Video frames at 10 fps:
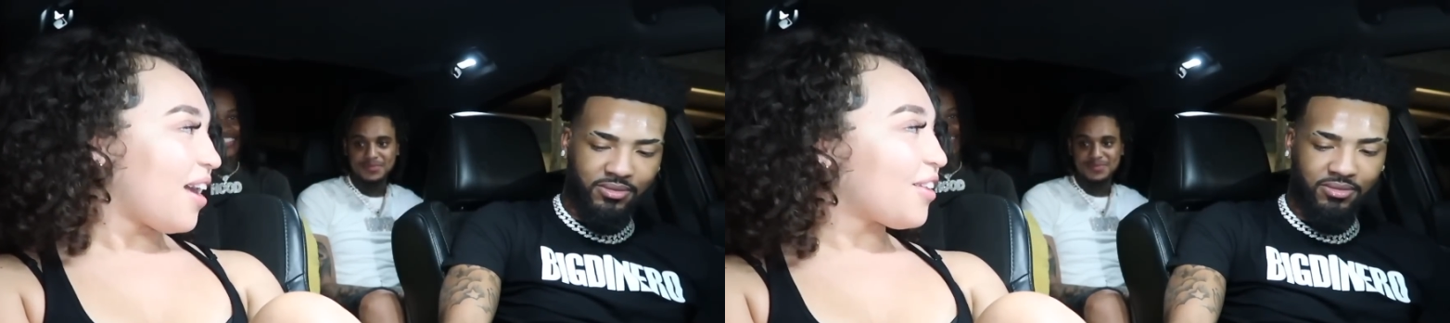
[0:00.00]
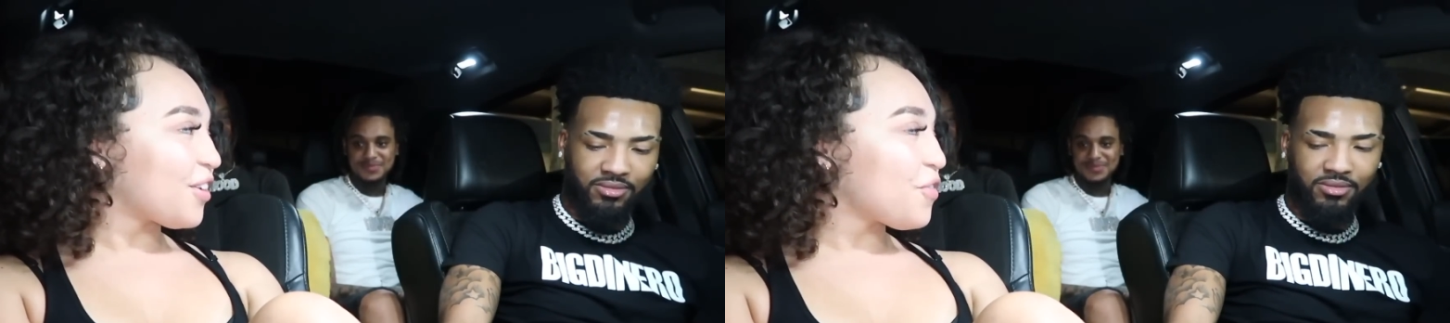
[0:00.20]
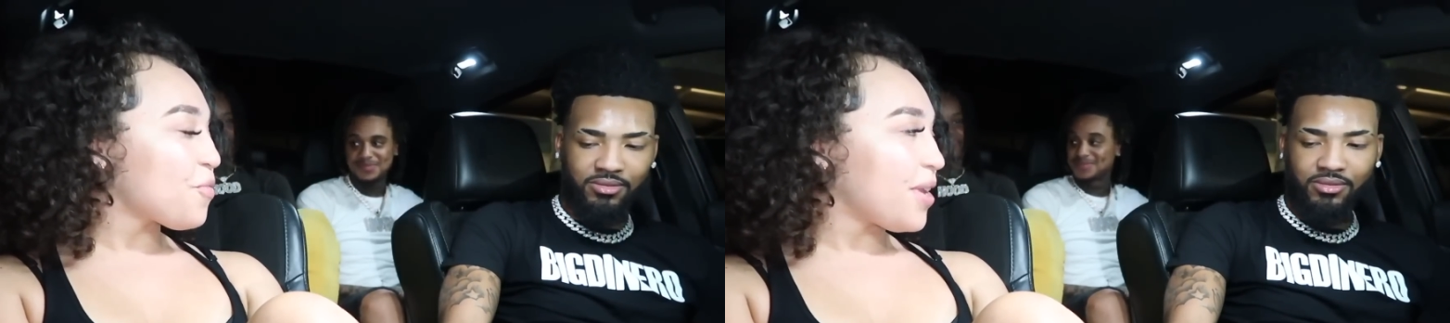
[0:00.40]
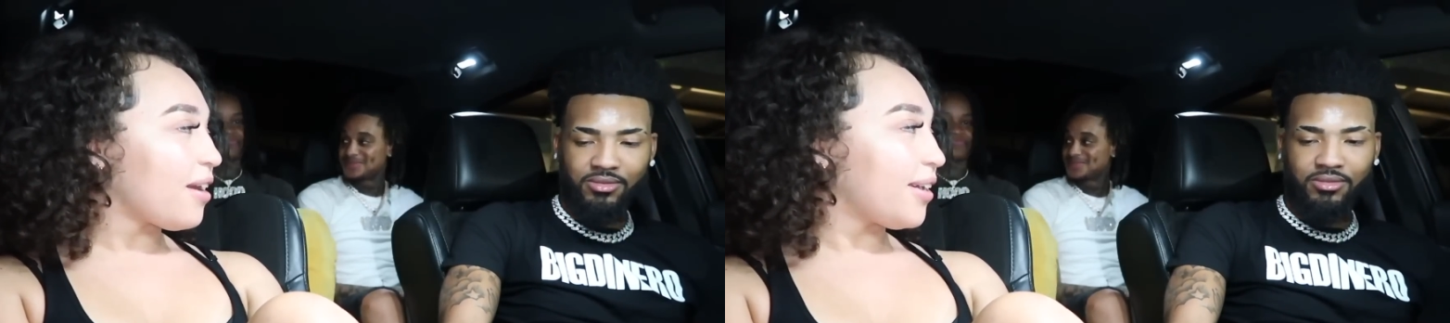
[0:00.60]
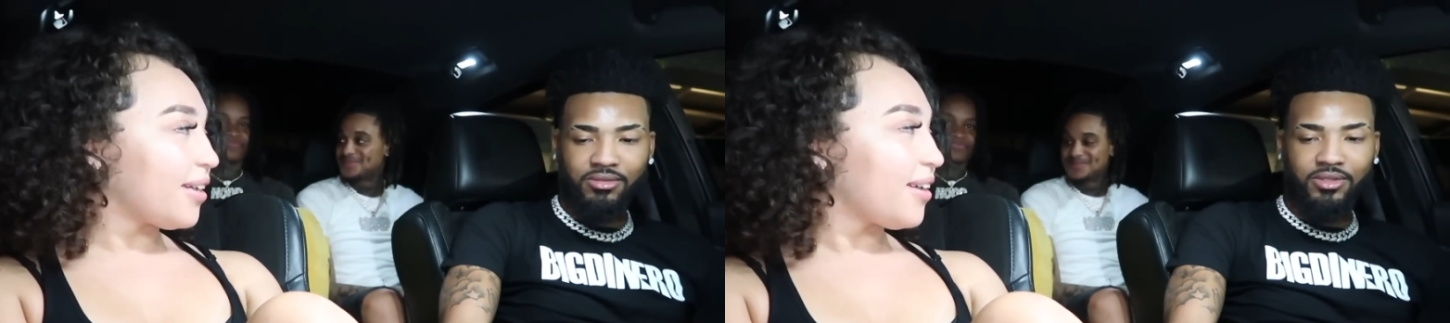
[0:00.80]
Speaker 1: How long have you been
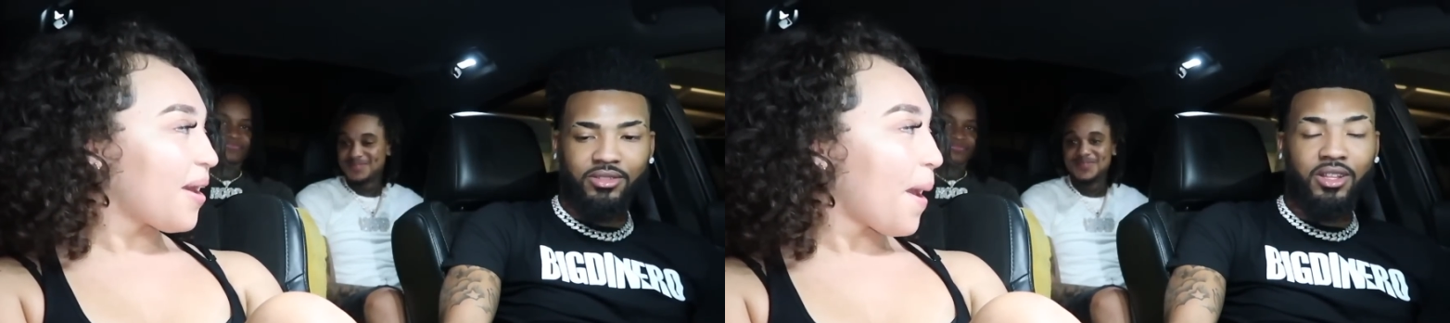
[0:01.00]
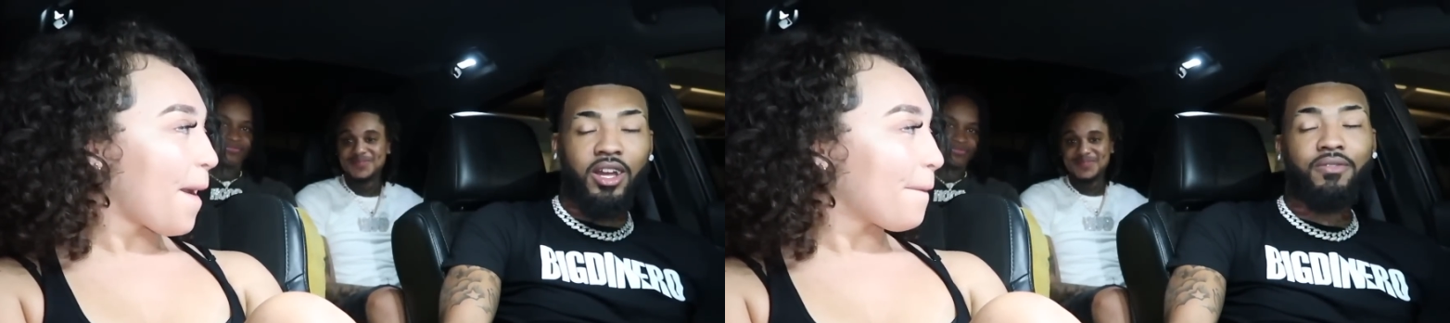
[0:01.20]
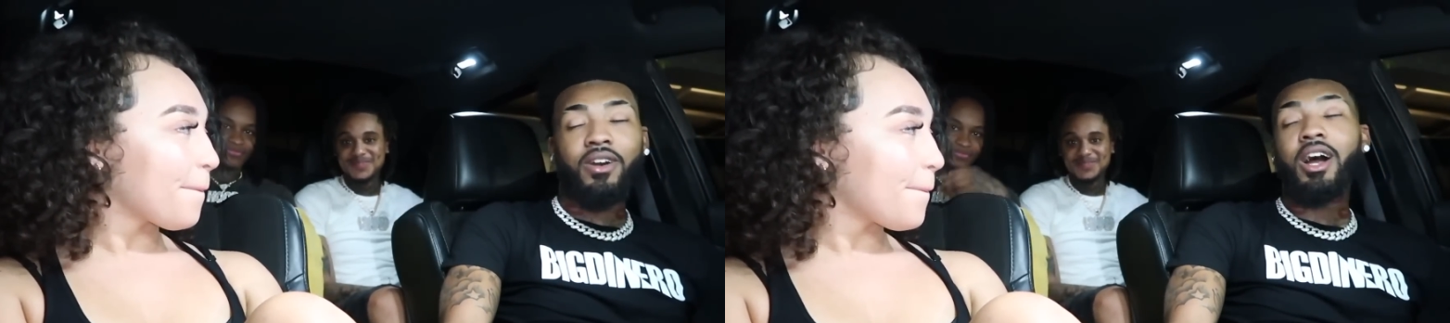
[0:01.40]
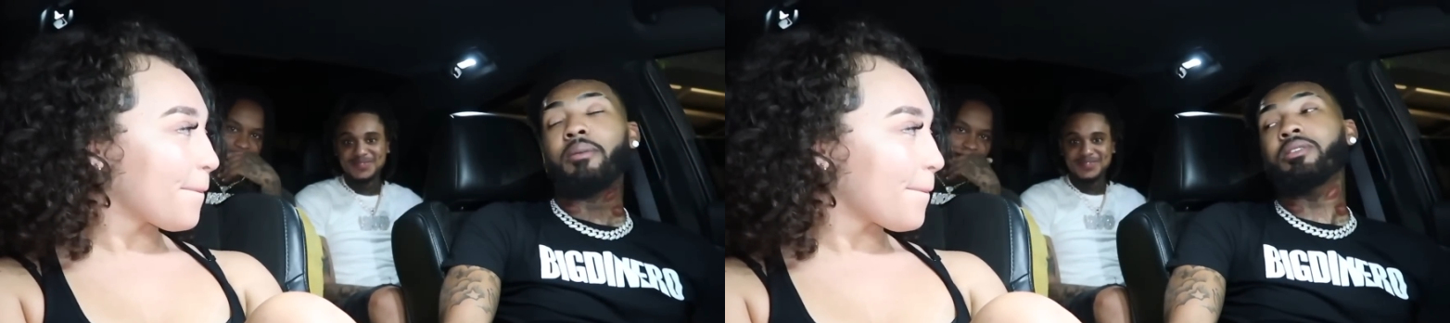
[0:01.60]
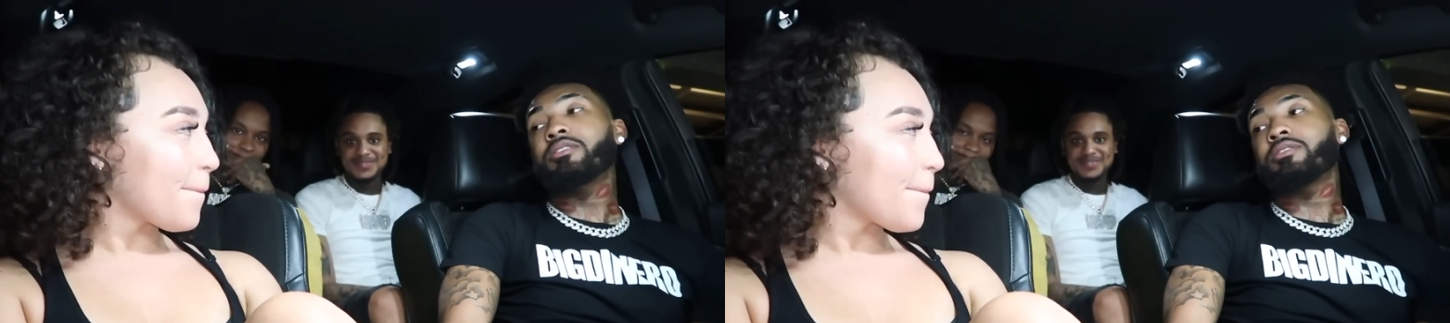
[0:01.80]
out here?
Speaker 2: Like
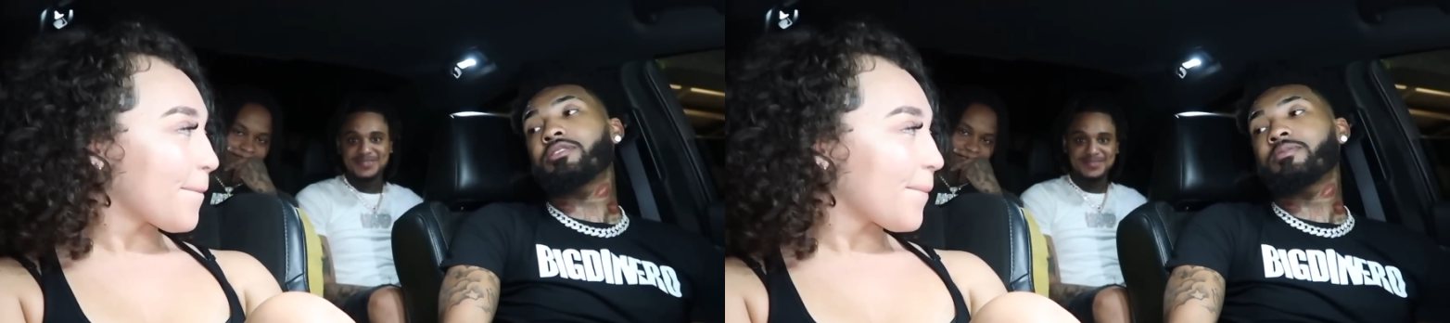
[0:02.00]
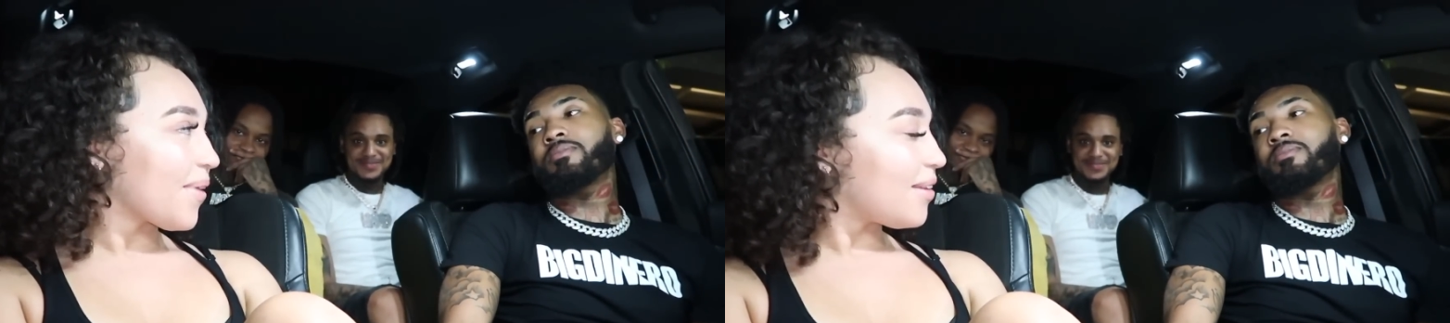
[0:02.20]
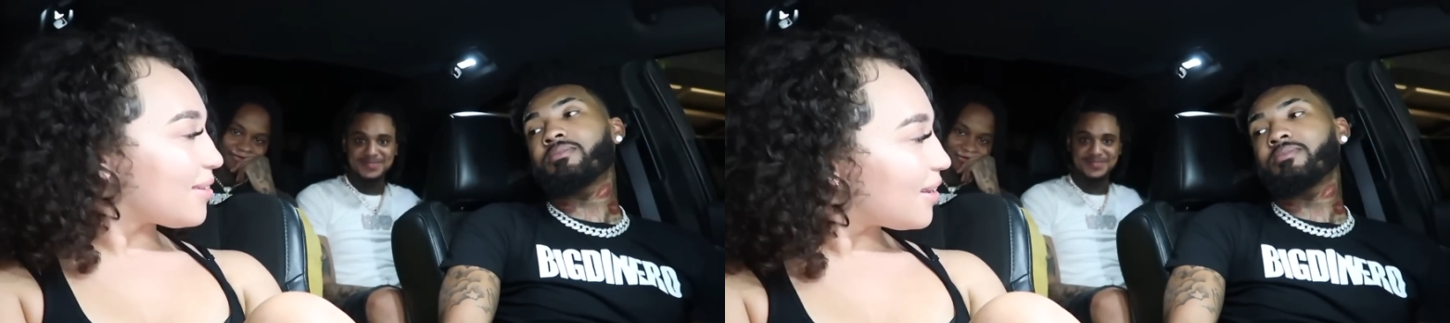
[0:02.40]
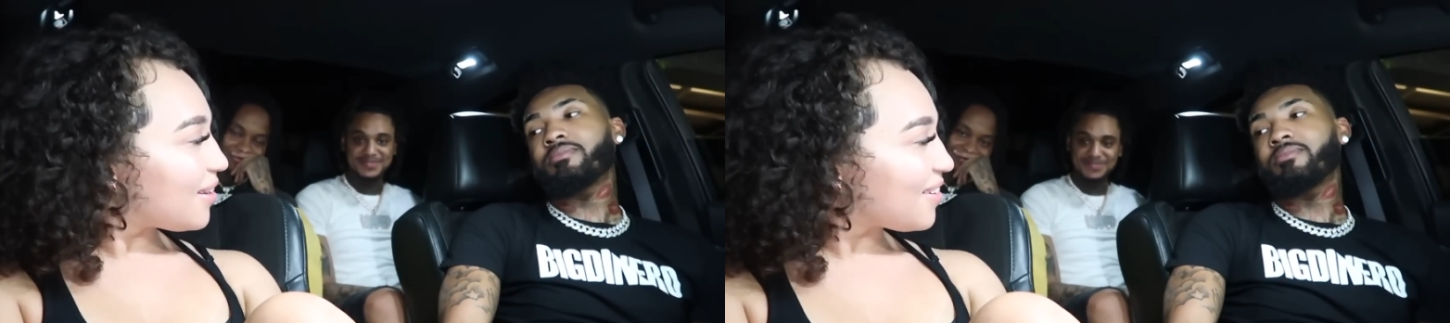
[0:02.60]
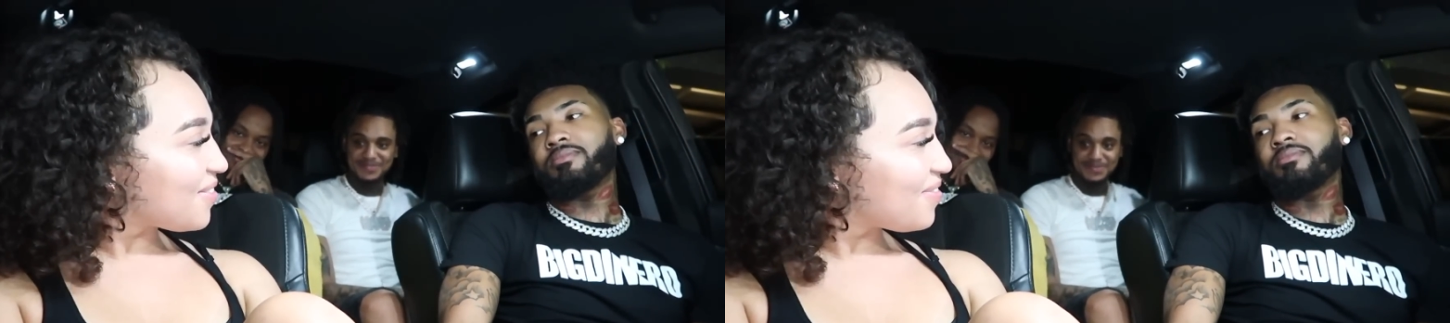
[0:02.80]
five months.
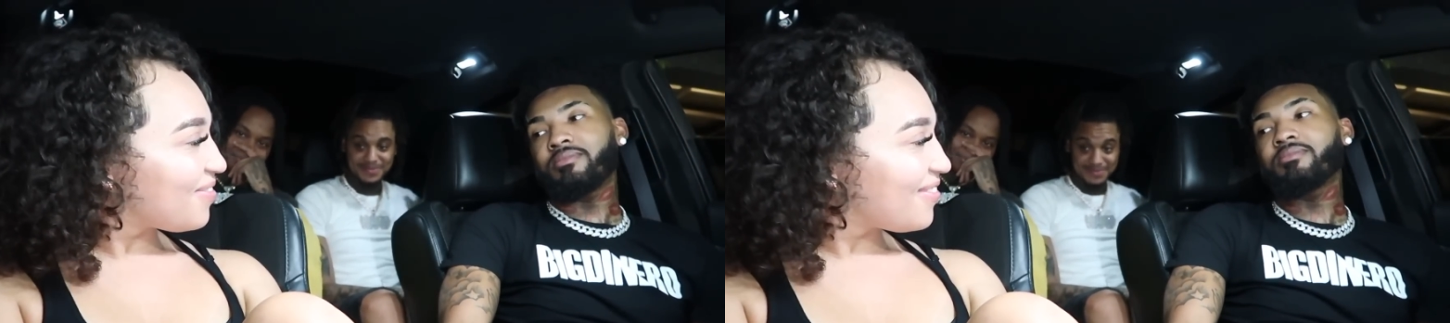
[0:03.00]
Speaker 1: Damn.